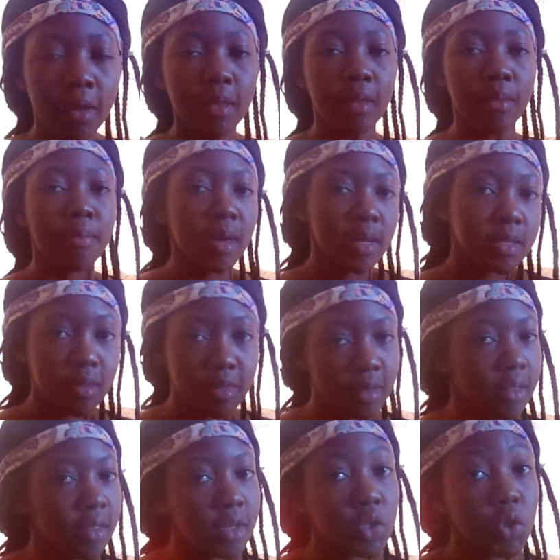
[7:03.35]
The best
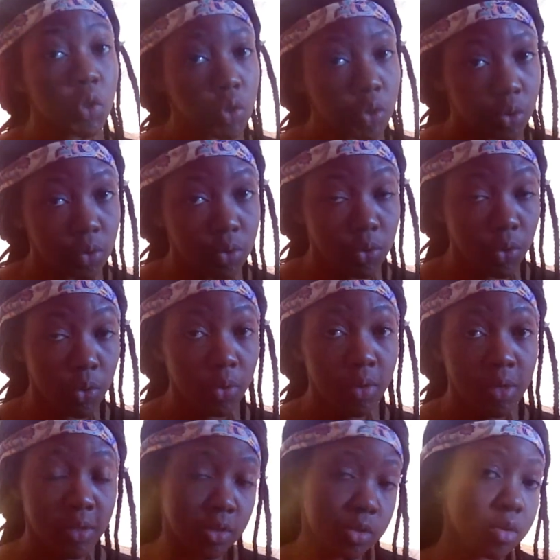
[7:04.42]
thing that you should do
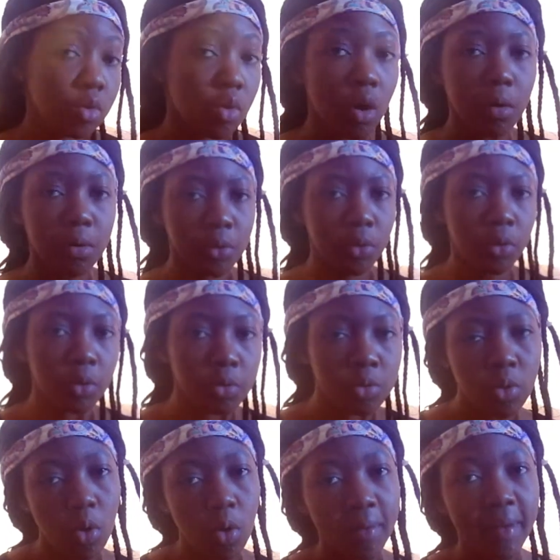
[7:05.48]
is to go on Google
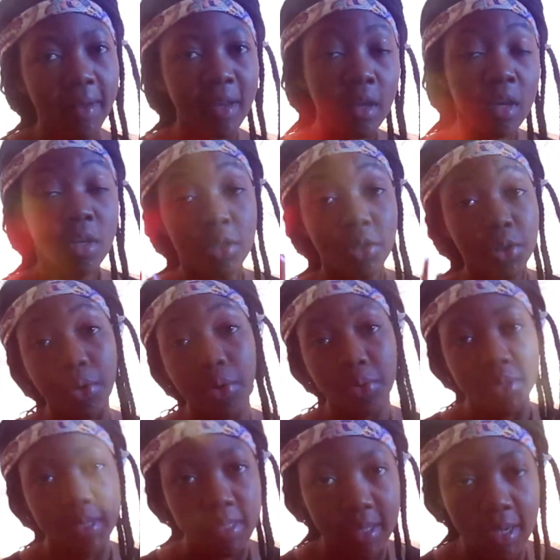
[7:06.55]
Scholar, do your
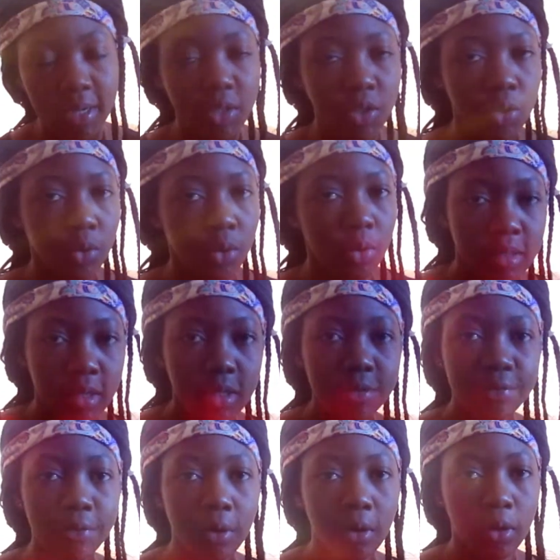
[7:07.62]
research, you know, search
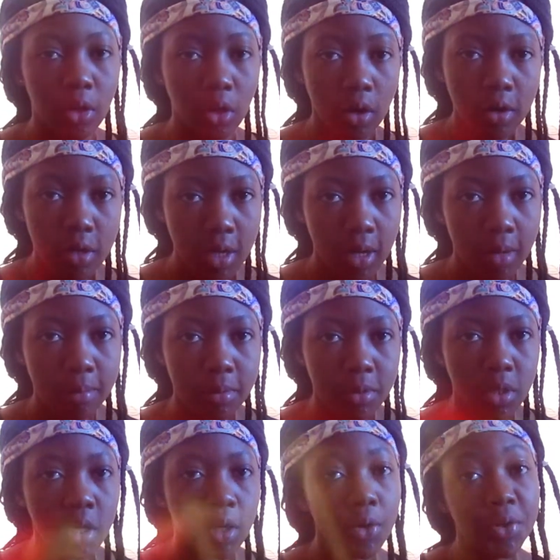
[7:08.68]
for a low carb
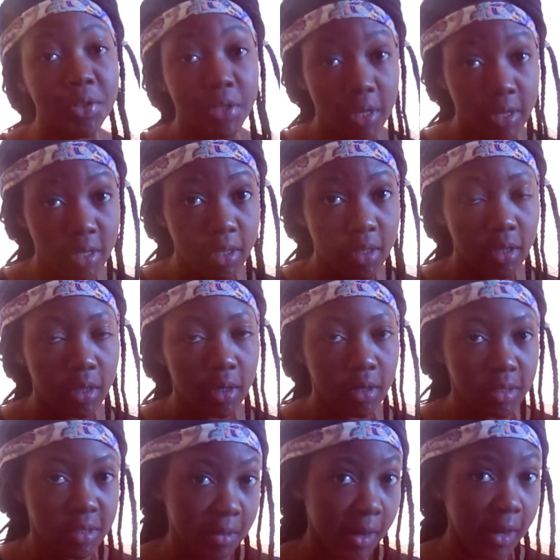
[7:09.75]
ketogenic
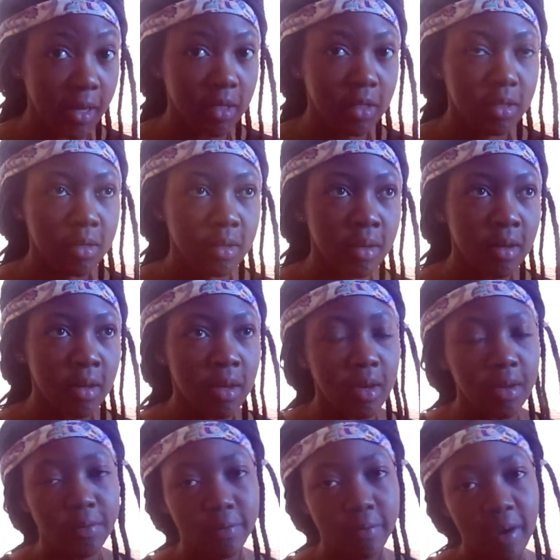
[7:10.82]
diet,
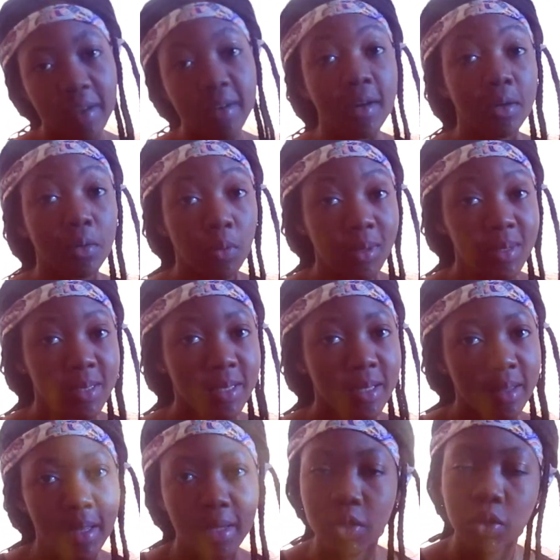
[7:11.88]
and find out what is
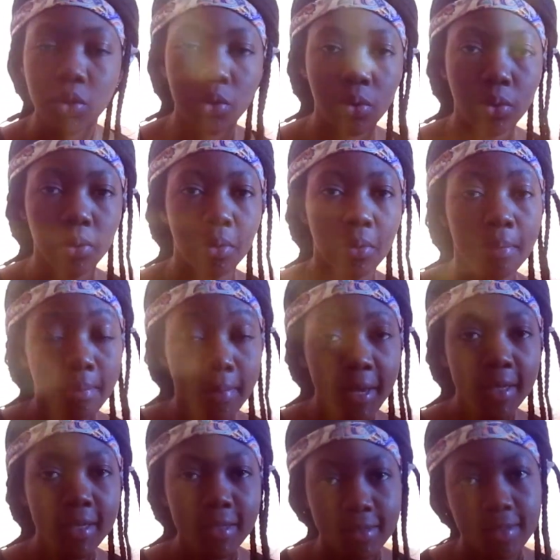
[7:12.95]
it that you
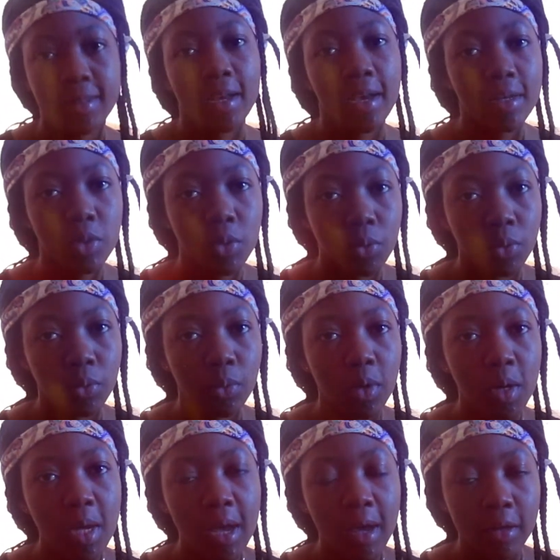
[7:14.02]
may decide to
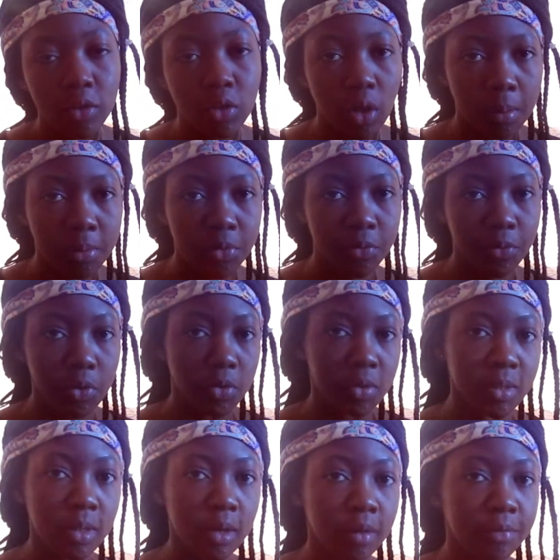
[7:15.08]
adopt for
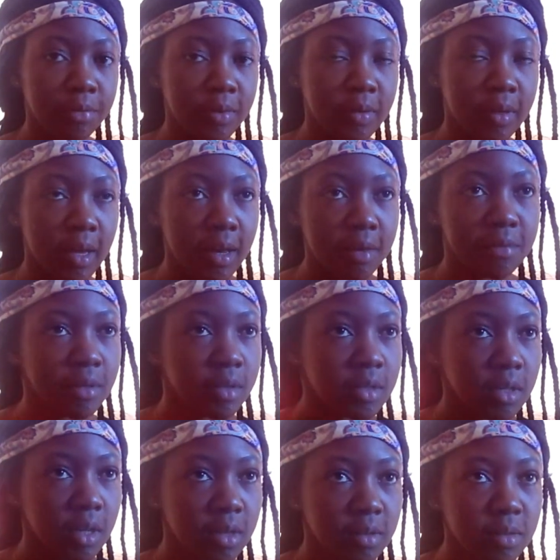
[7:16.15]
yourself and have
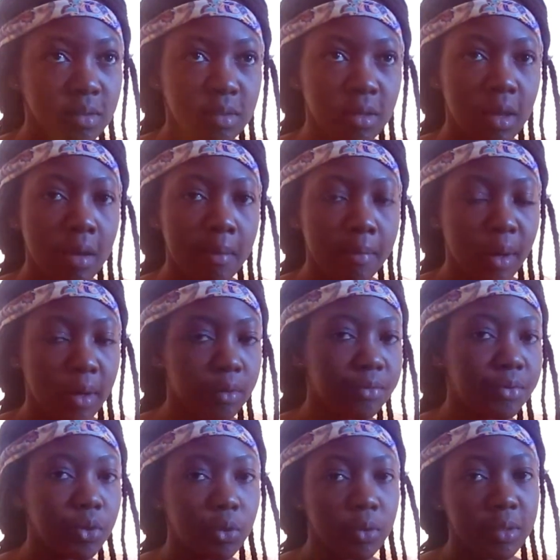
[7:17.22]
it as part
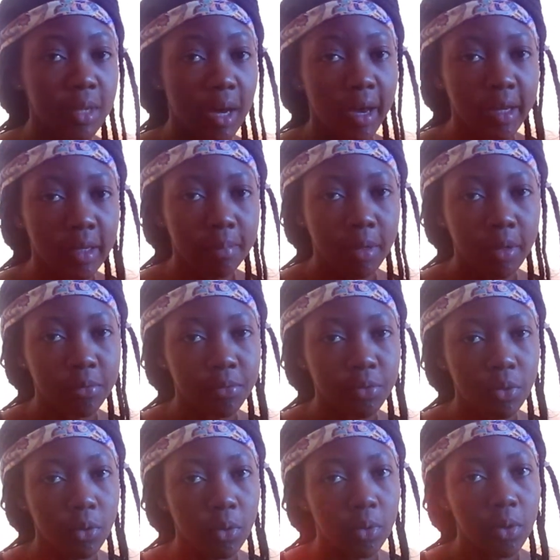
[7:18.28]
of your diet, part of
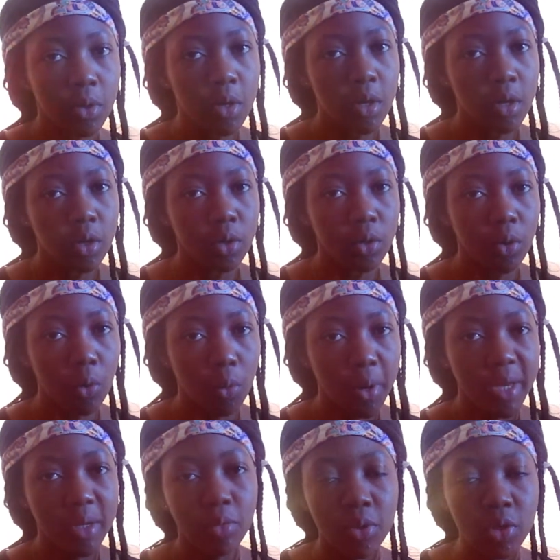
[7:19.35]
your, you know,
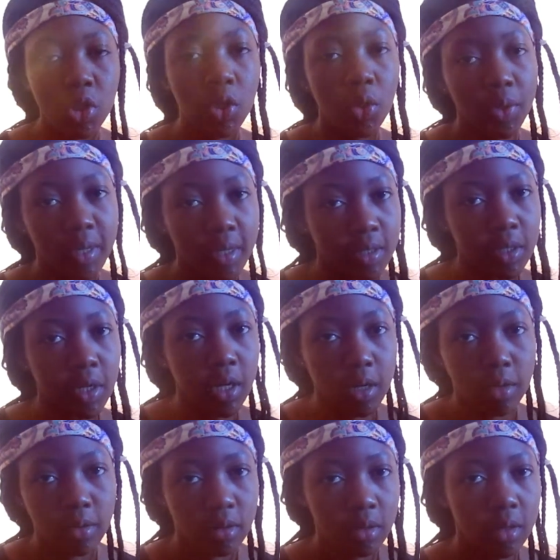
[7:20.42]
way in which you eat
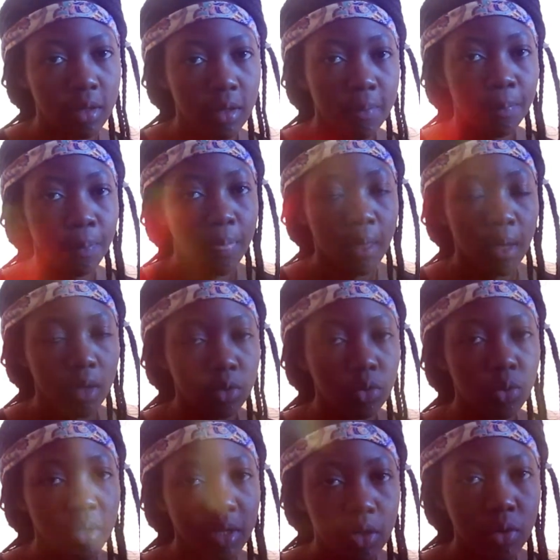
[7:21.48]
healthy, and
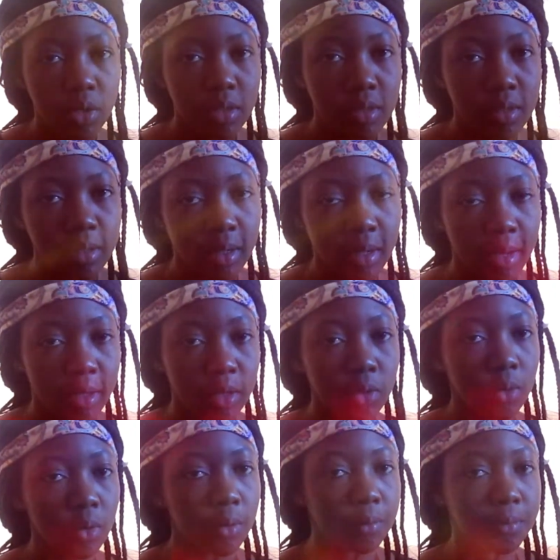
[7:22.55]
to increase it, like
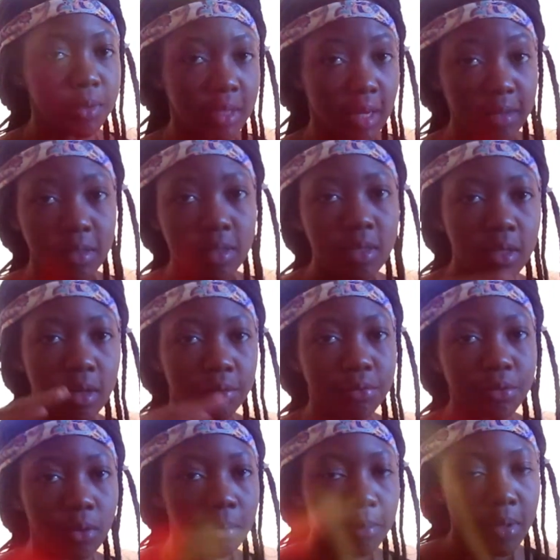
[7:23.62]
your density of
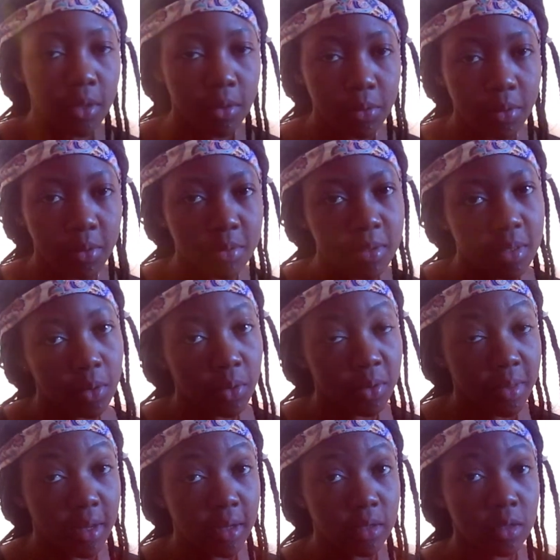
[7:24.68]
your minerals and all
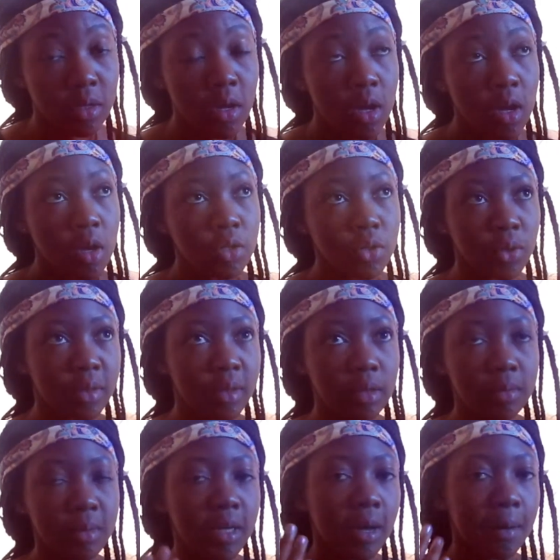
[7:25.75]
that, so that
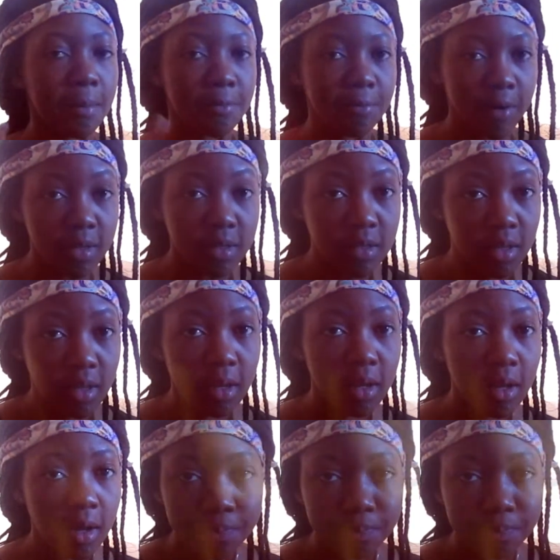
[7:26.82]
you become a fast thinker,